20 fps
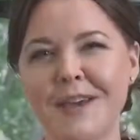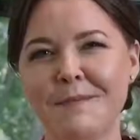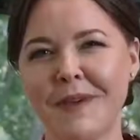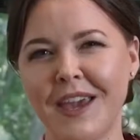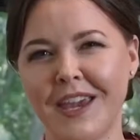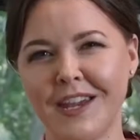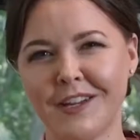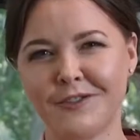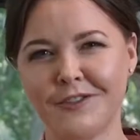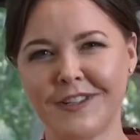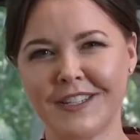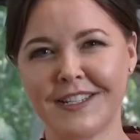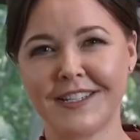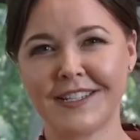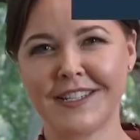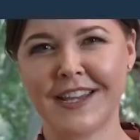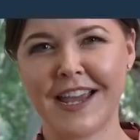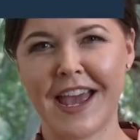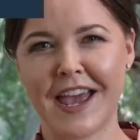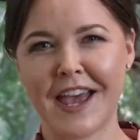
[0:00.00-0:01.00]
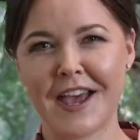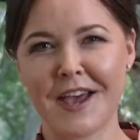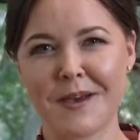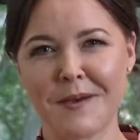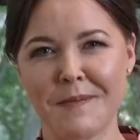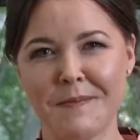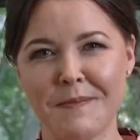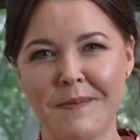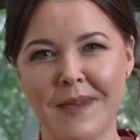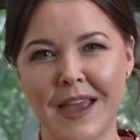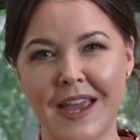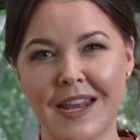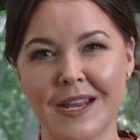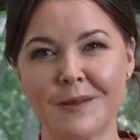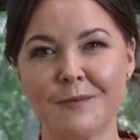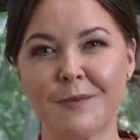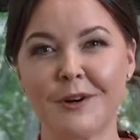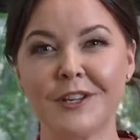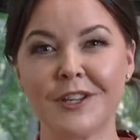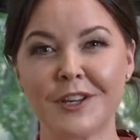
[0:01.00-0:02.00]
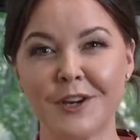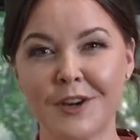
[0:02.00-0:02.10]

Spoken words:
I'm Adrian, and I'm one of